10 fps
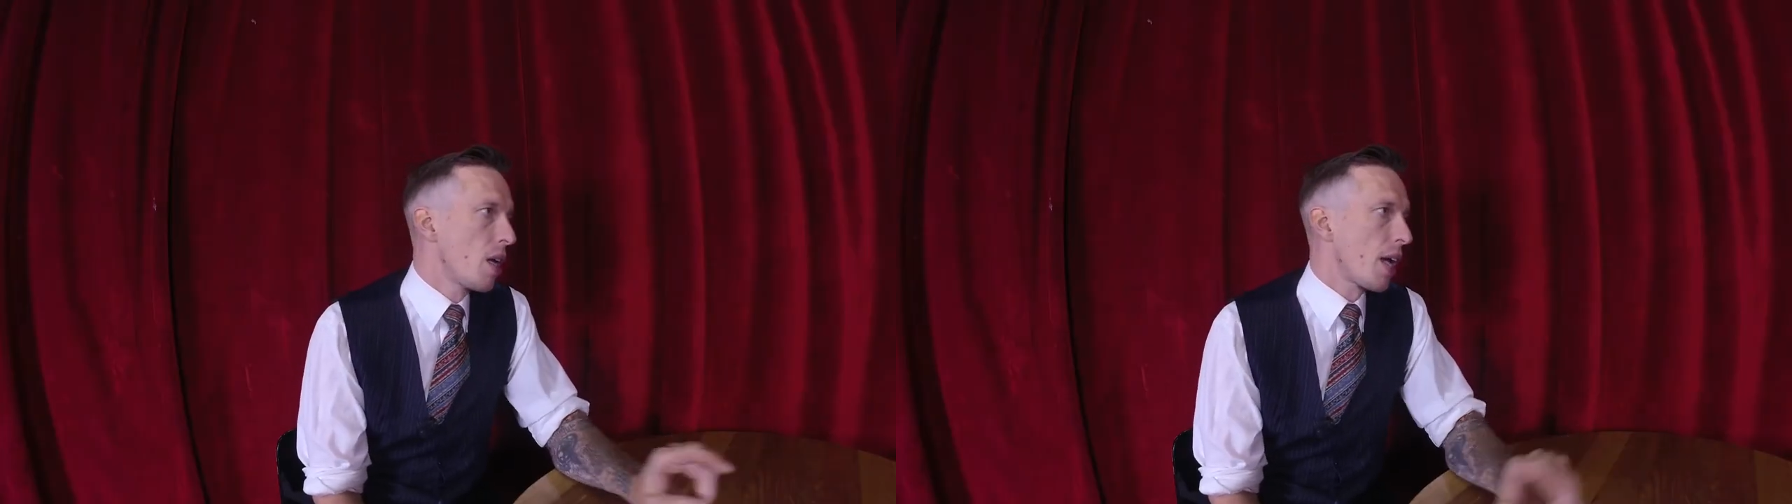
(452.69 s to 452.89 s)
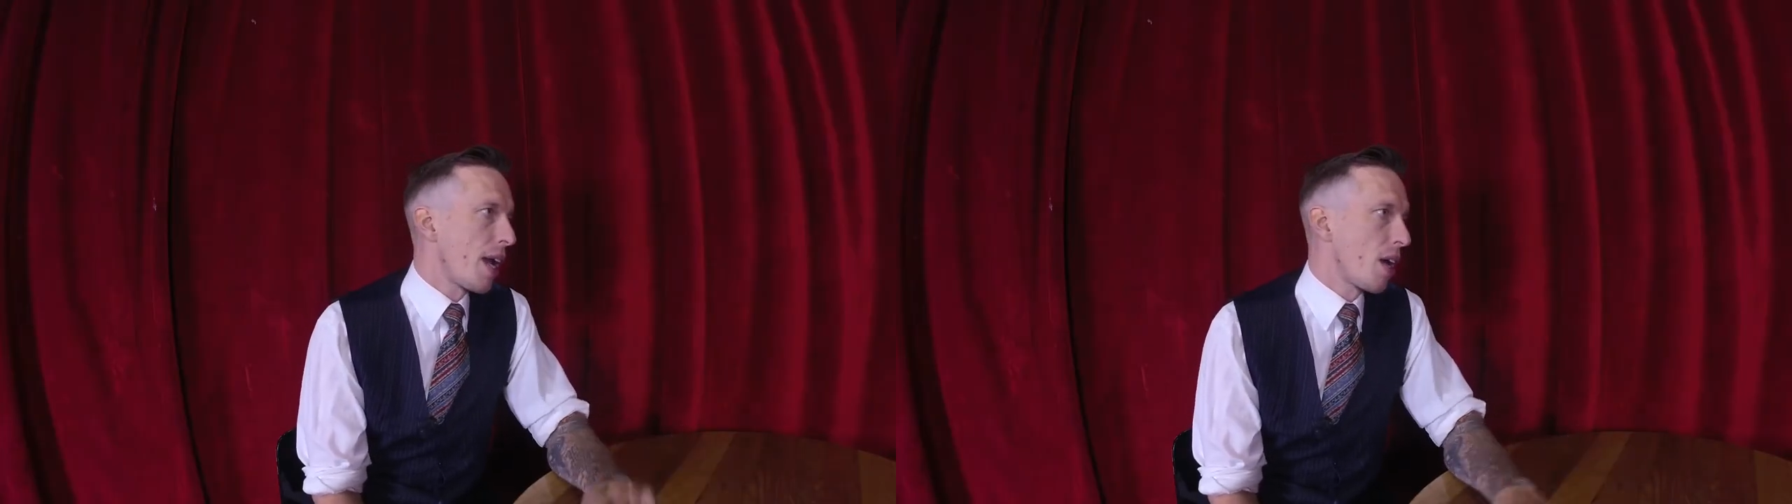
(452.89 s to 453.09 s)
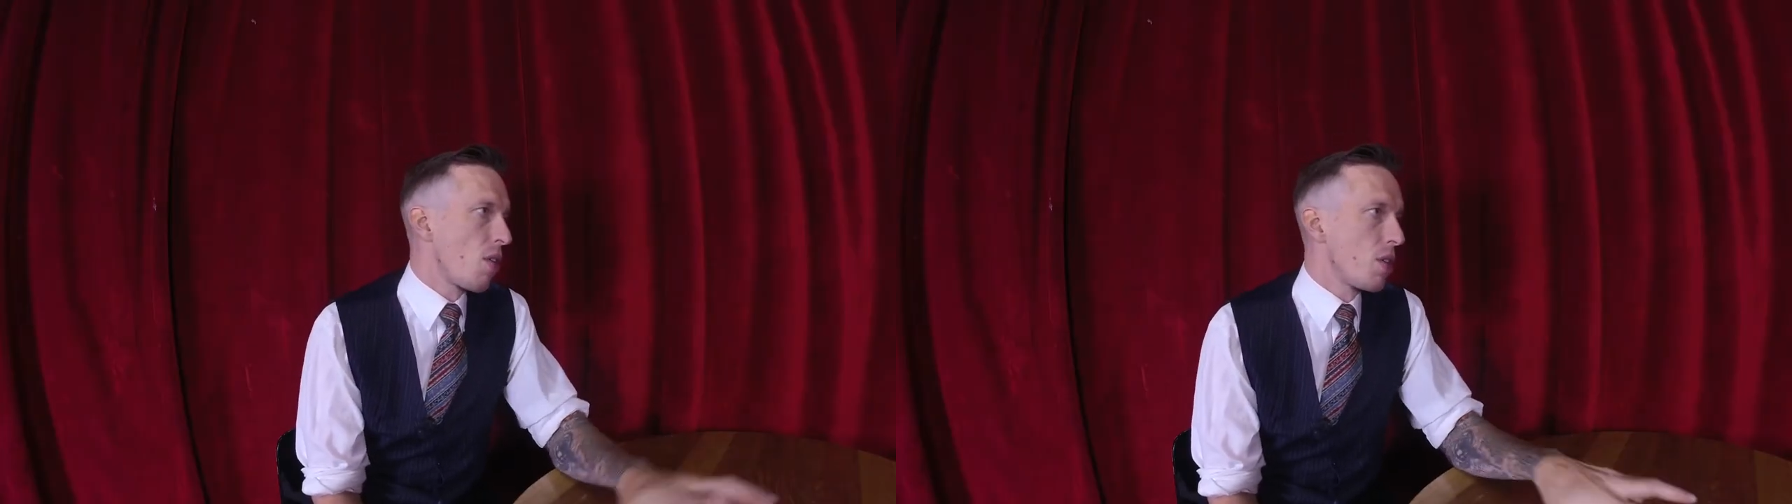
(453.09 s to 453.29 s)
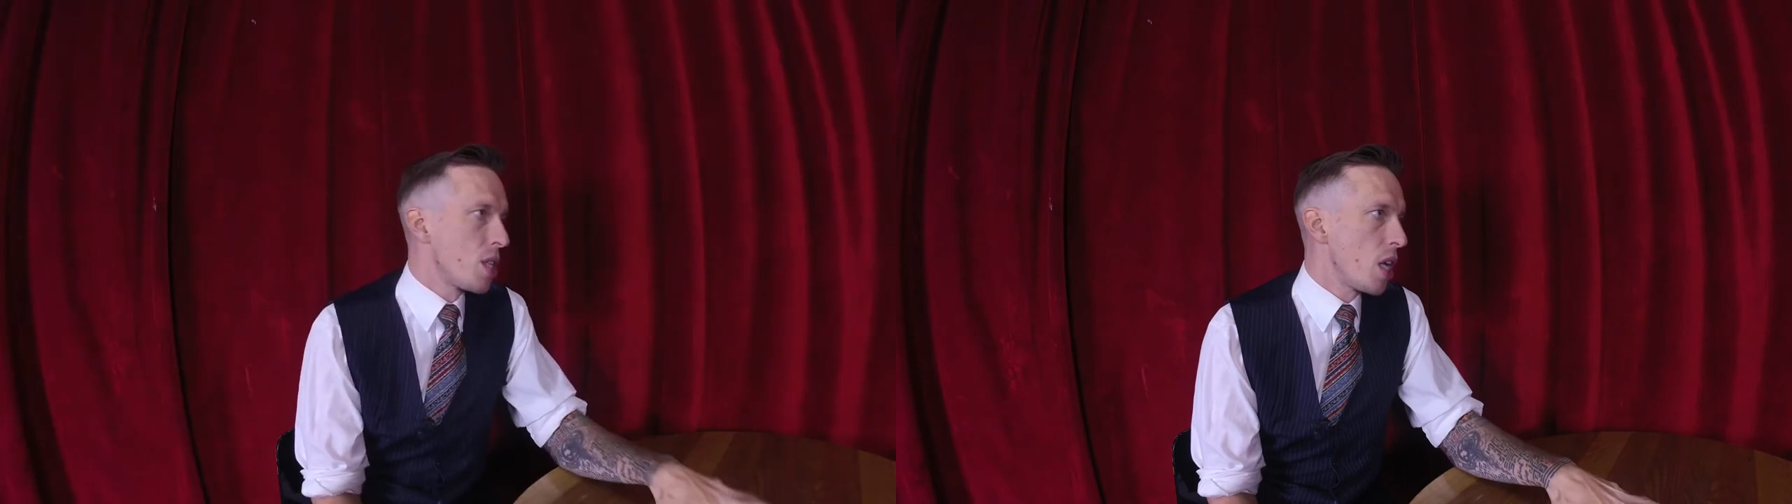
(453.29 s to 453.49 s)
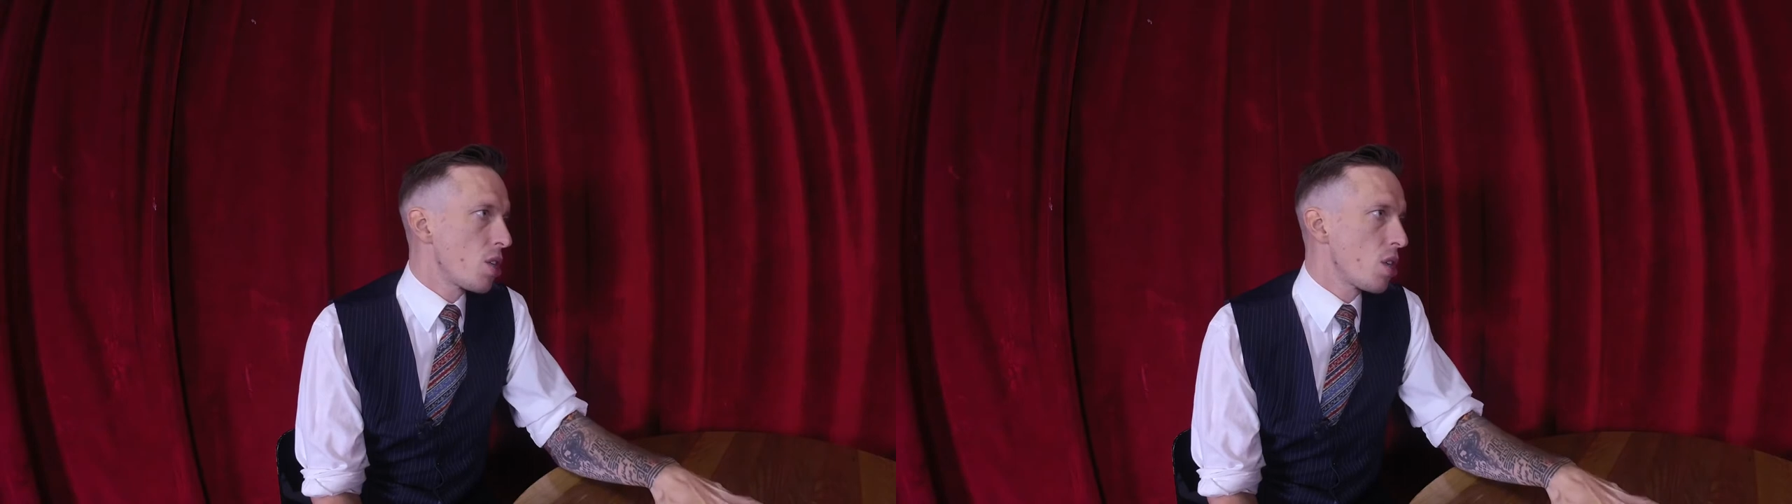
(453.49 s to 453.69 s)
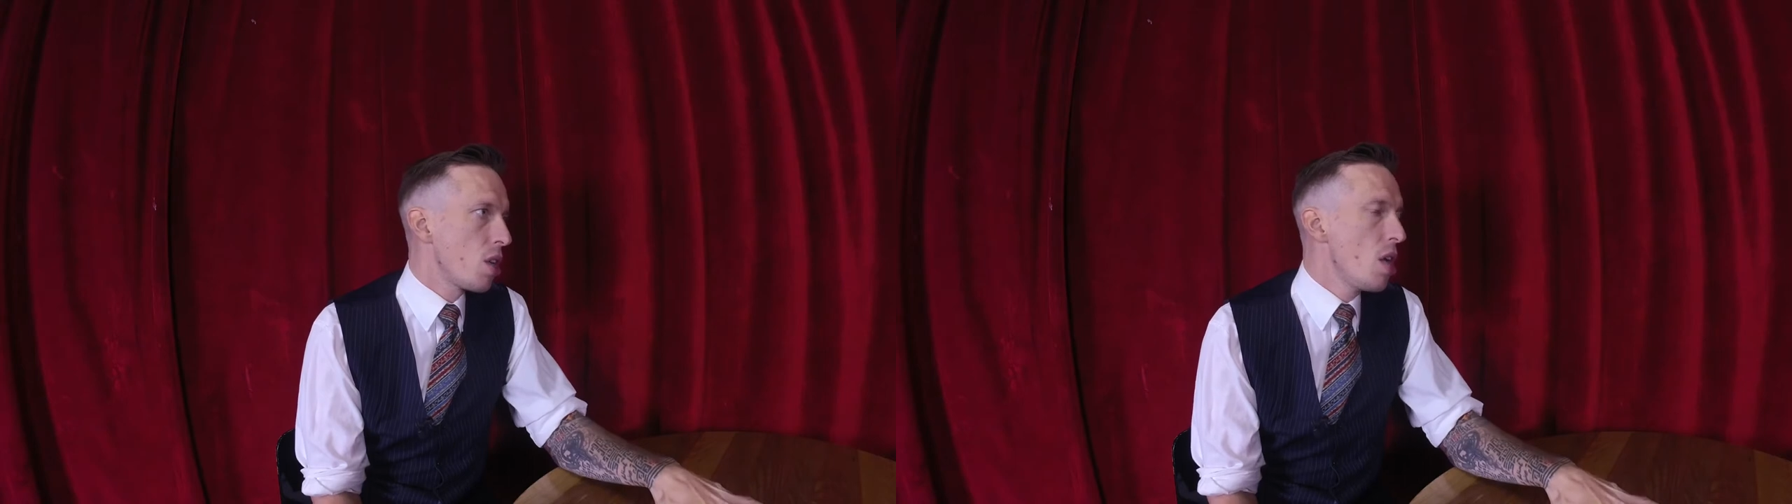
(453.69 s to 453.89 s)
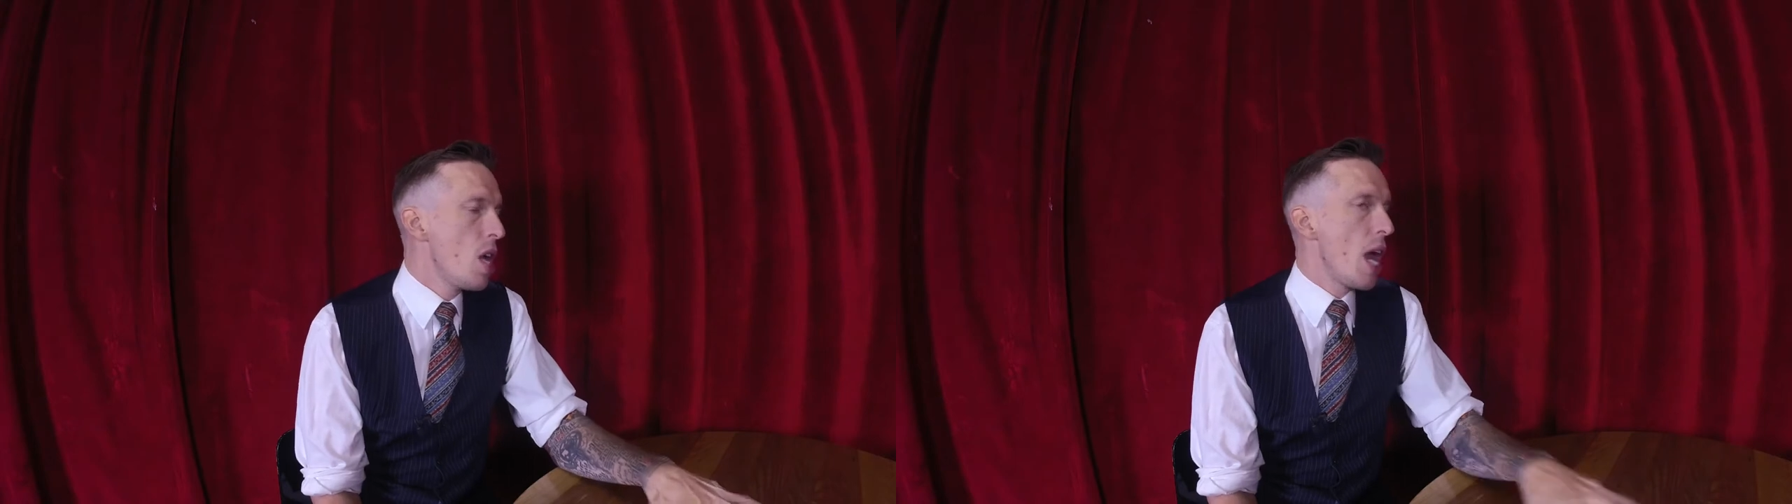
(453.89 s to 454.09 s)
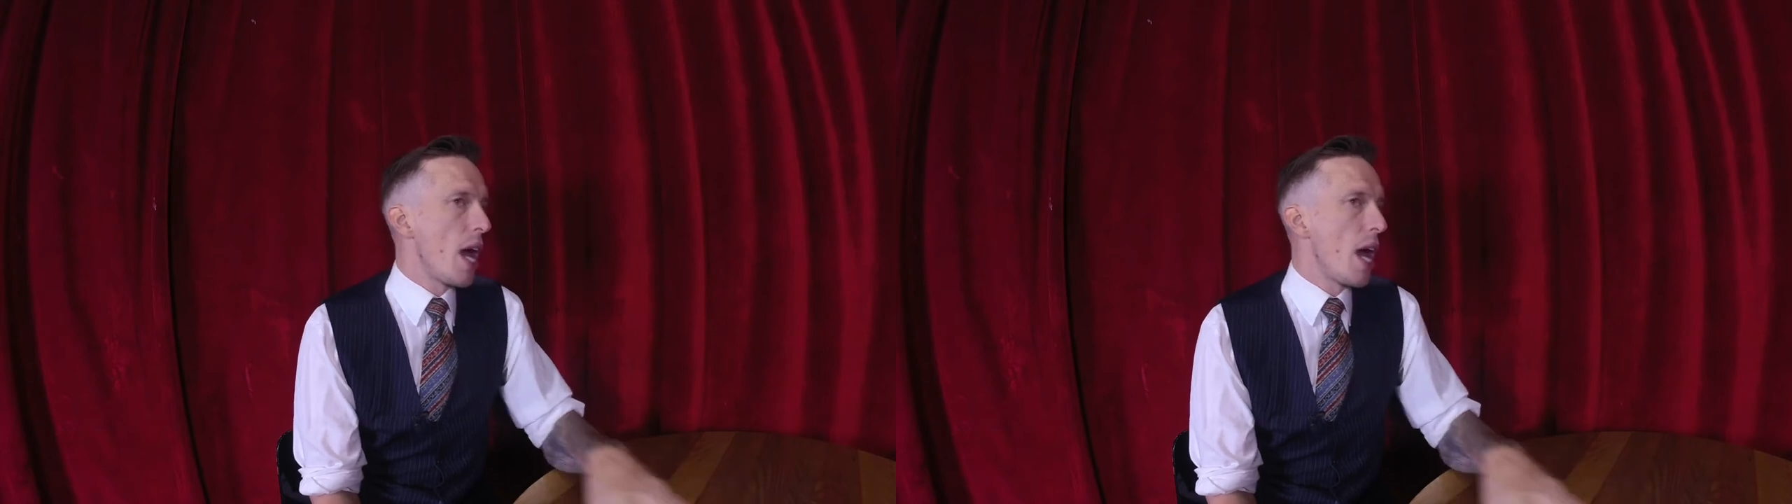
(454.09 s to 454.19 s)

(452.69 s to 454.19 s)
categorization, yeah.